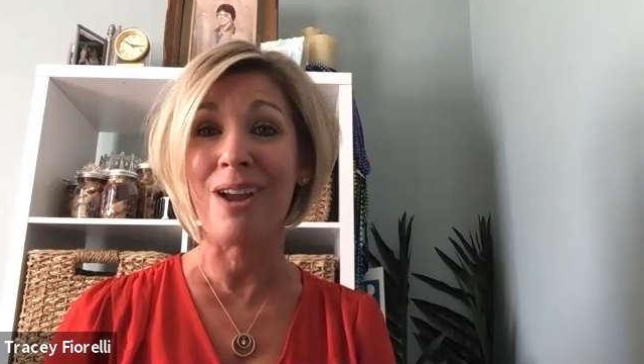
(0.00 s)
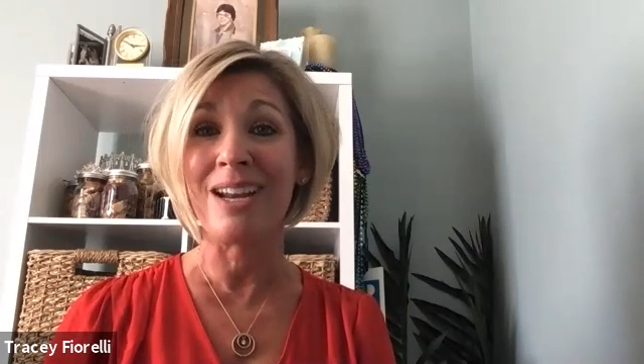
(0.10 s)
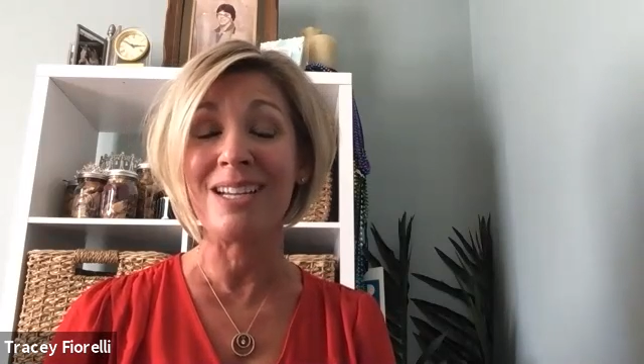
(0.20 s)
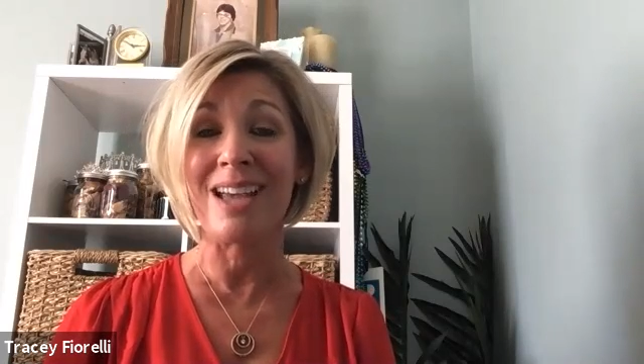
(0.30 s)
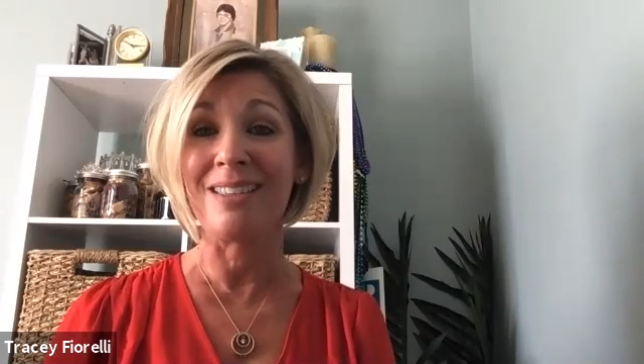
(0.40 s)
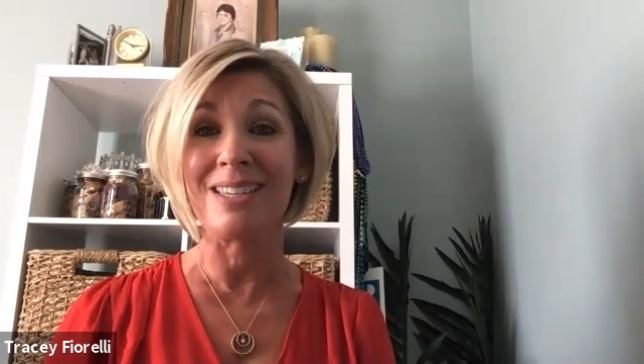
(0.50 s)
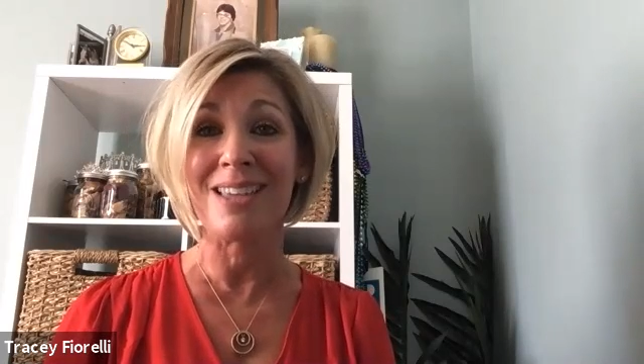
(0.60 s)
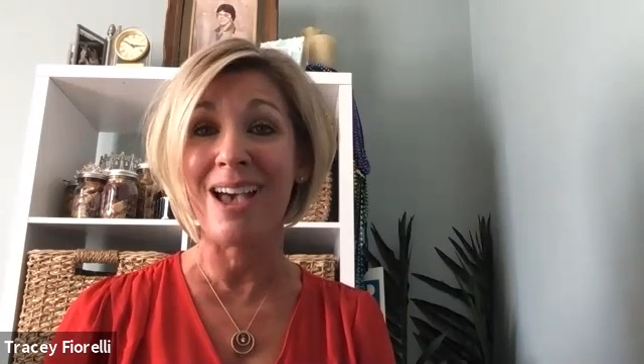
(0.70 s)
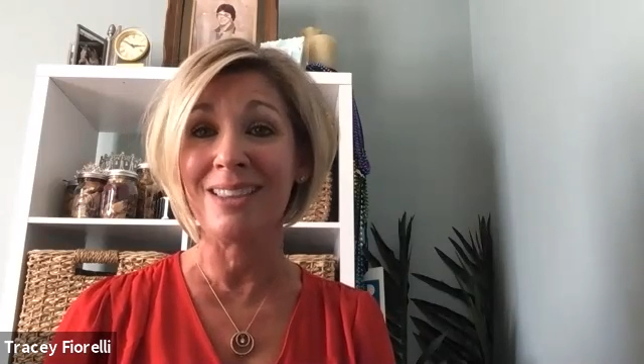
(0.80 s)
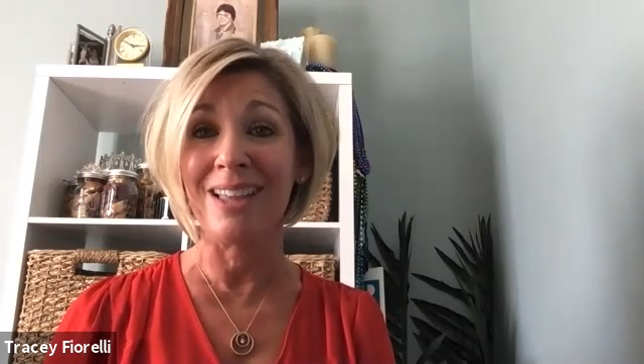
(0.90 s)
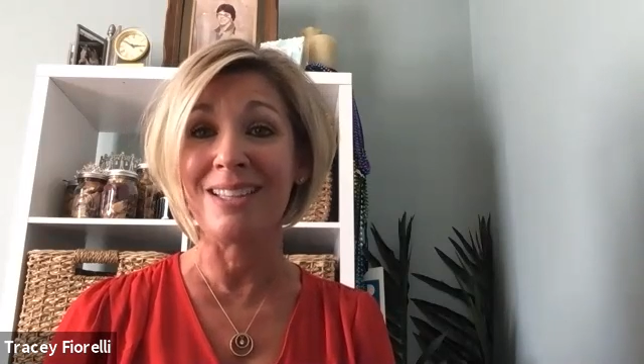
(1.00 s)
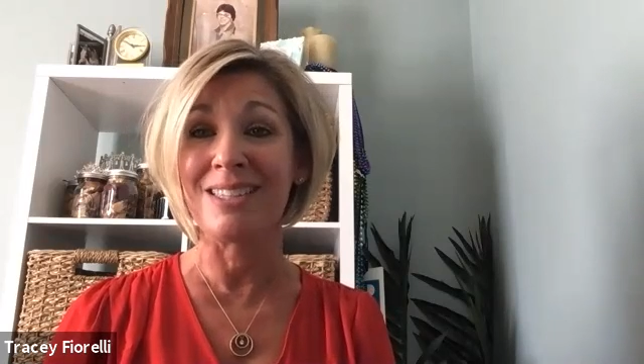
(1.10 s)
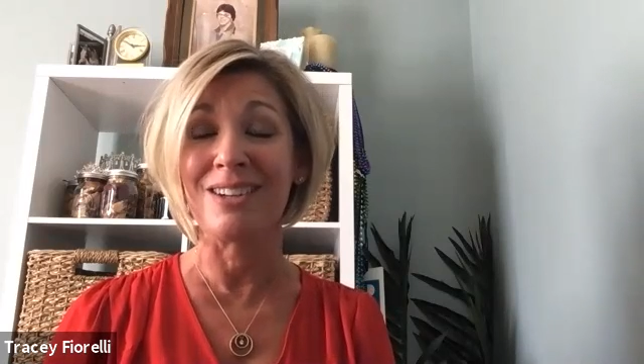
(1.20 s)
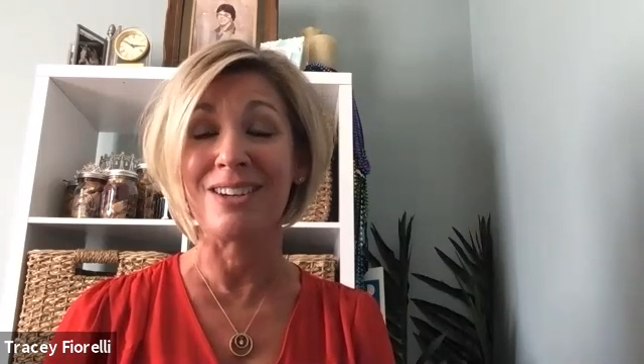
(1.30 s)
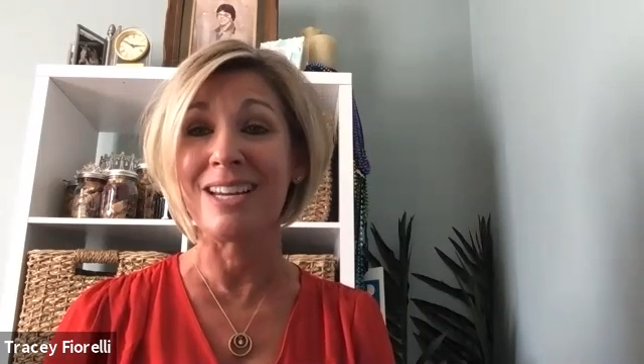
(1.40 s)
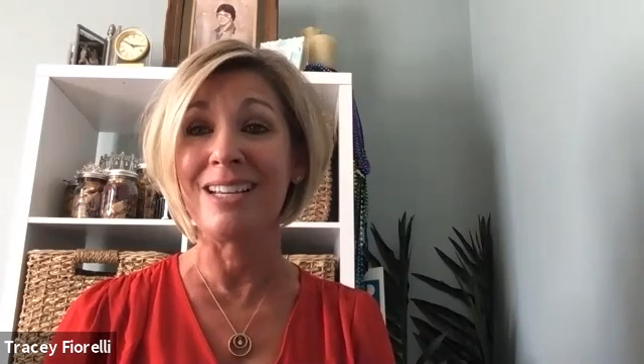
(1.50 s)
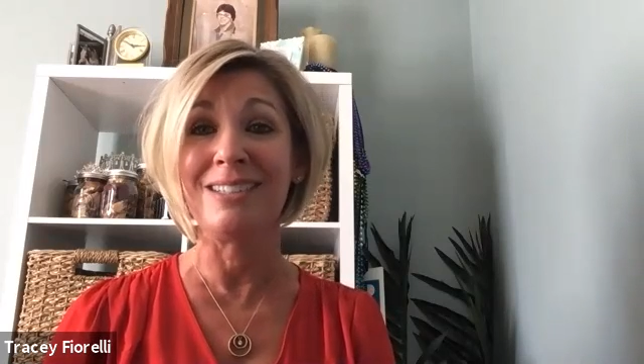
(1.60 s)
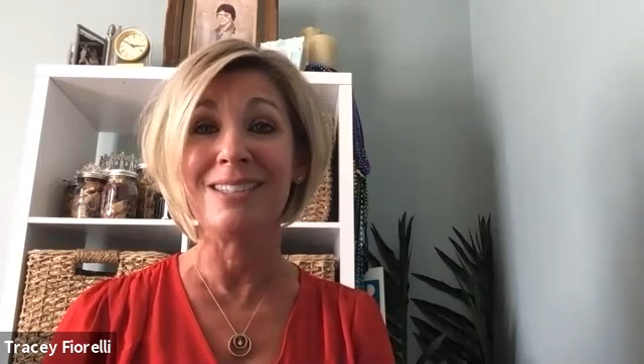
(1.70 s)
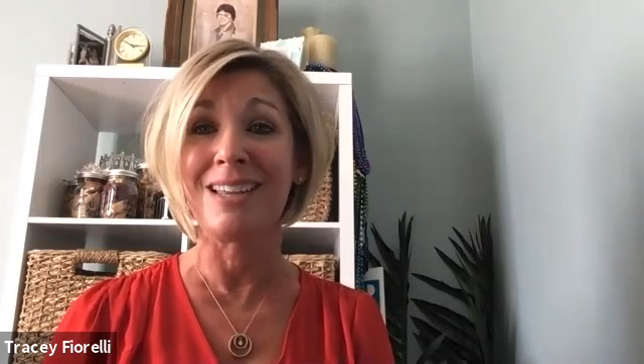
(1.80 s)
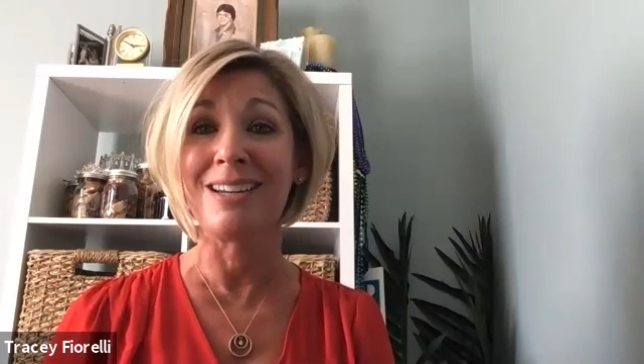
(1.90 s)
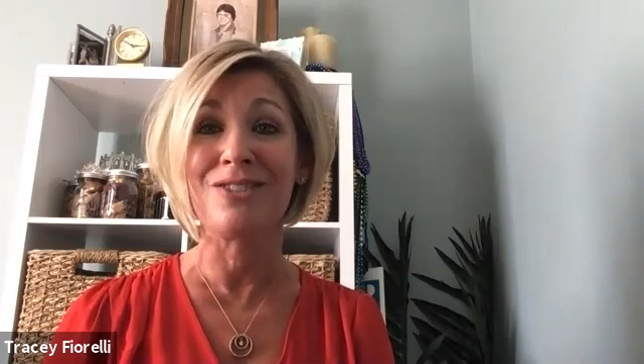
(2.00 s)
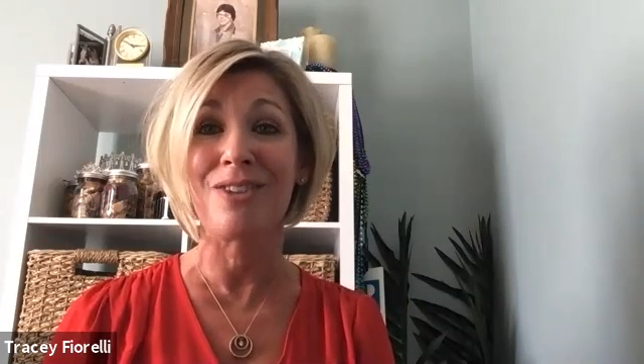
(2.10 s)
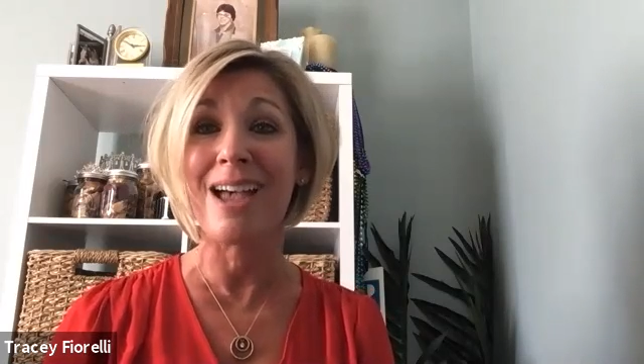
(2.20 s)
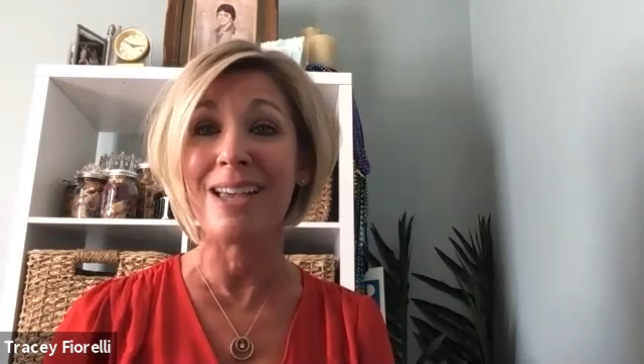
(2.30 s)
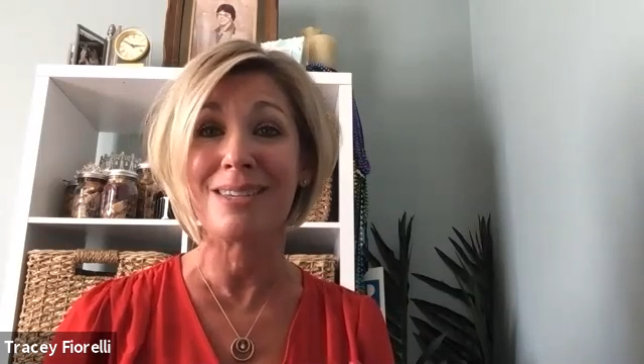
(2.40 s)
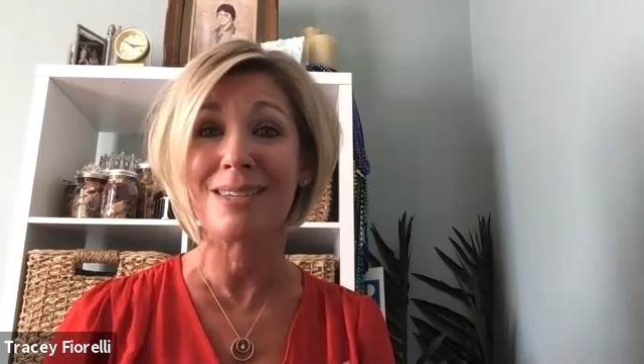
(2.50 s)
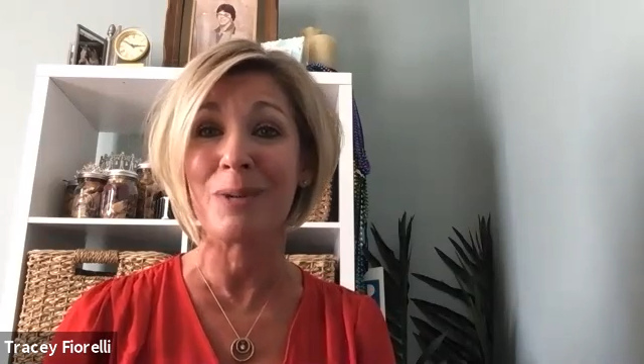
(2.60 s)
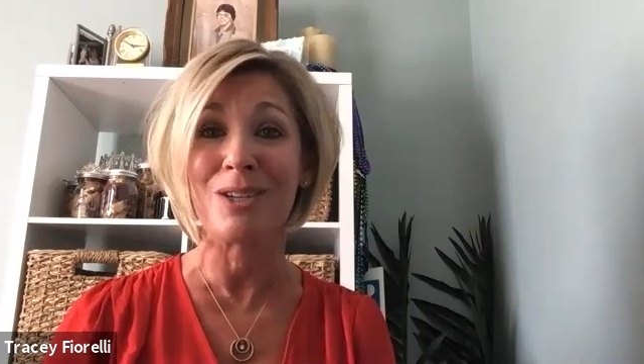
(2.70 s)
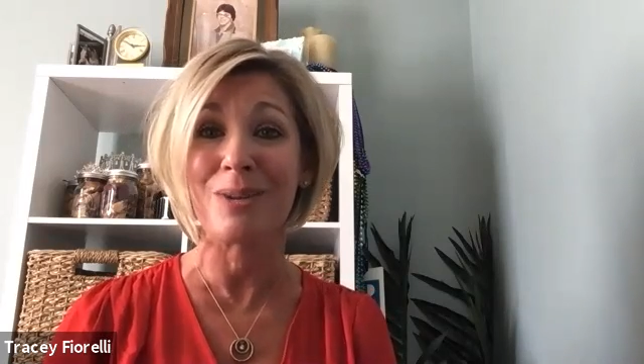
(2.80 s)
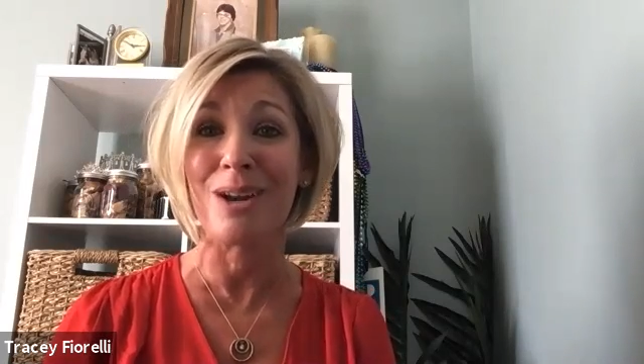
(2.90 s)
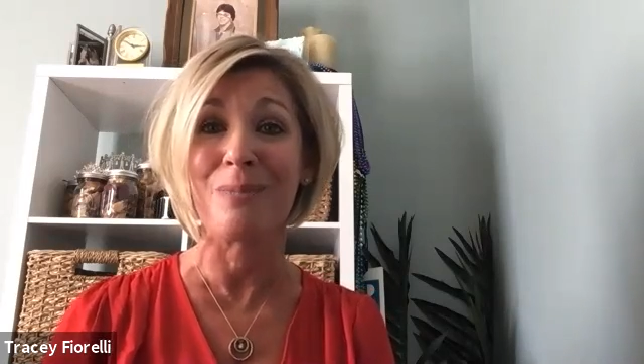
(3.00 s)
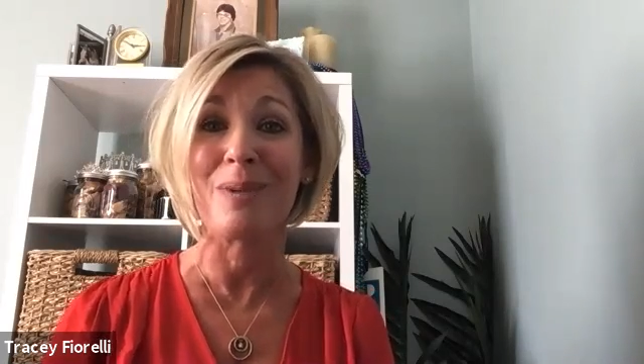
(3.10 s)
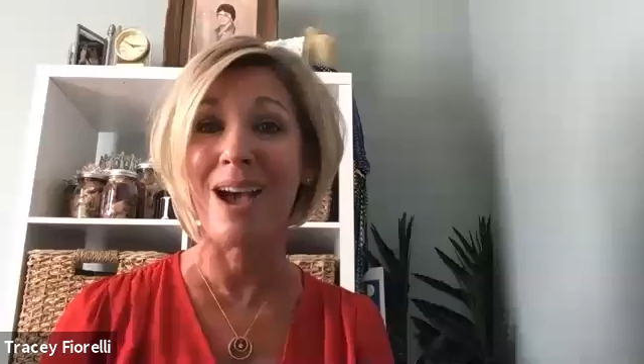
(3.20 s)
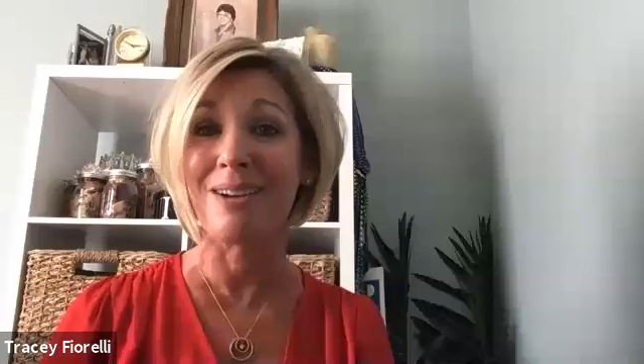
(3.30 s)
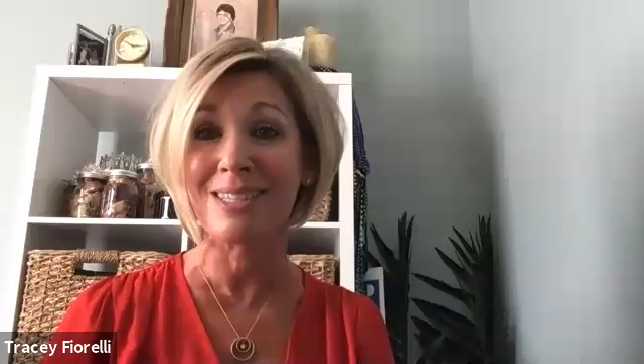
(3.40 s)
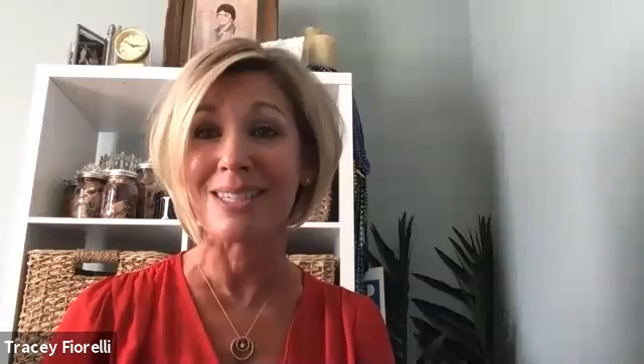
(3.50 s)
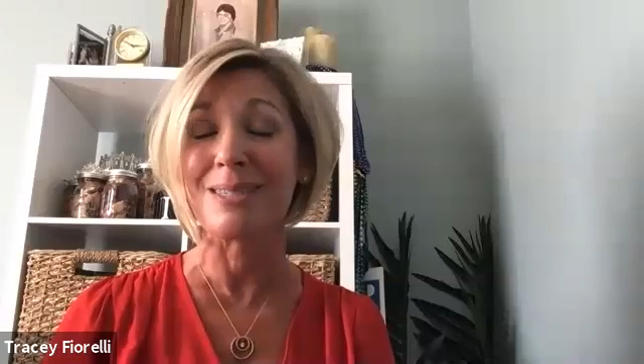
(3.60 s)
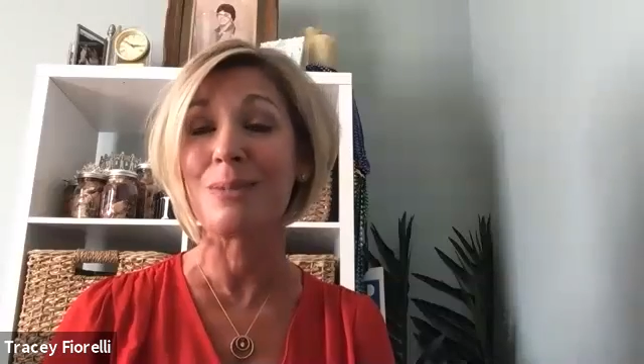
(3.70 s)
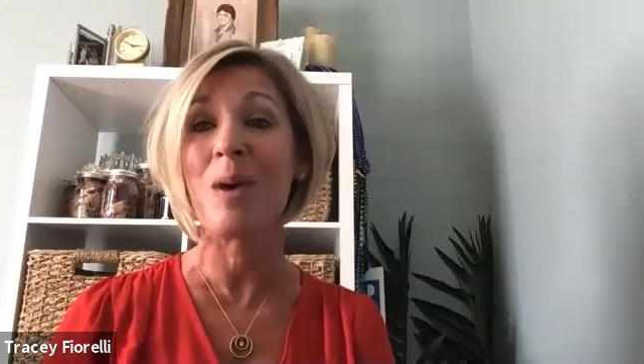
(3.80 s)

running down the sidelines in her heels and a dress between open houses.